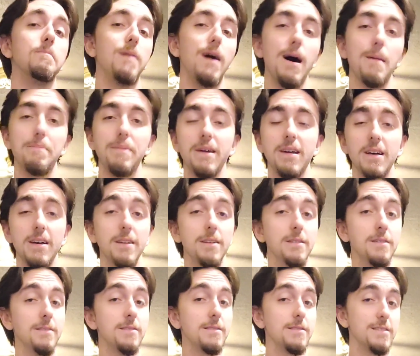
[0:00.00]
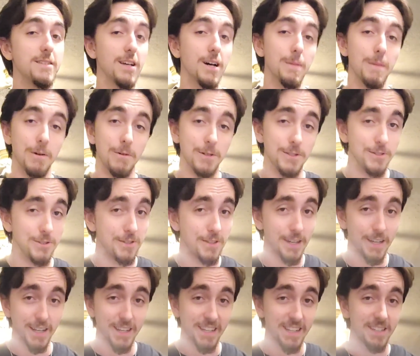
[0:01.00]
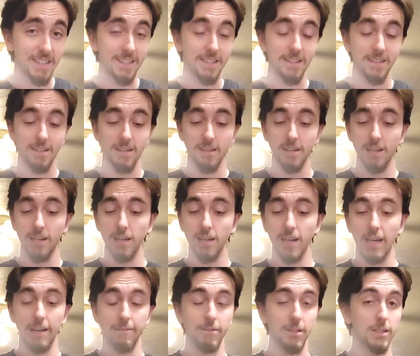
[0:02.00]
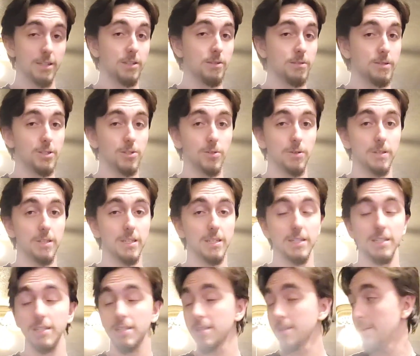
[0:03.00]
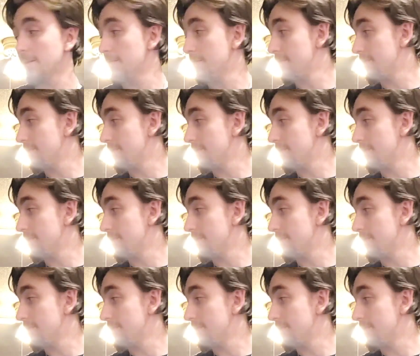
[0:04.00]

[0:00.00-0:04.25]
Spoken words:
Pop in, tell me what you think. I really do enjoy these.